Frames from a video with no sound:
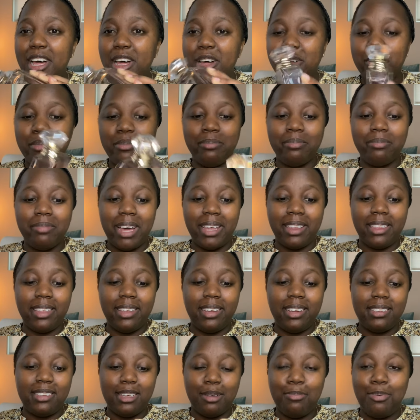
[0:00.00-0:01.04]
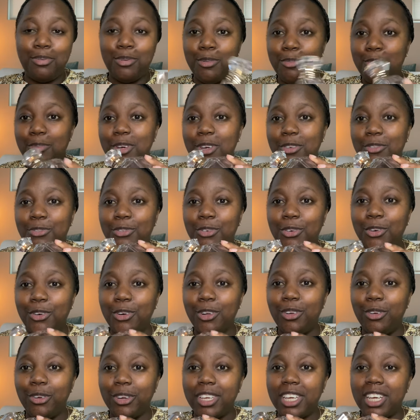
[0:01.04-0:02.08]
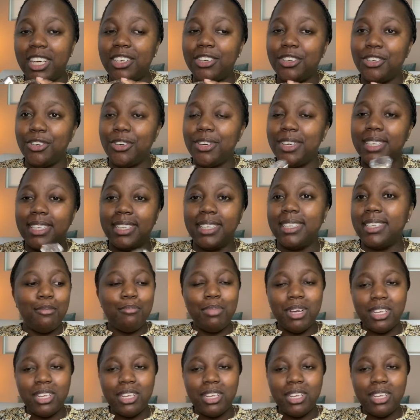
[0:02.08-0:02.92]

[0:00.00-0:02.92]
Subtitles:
I think it's appropriate for all occasions.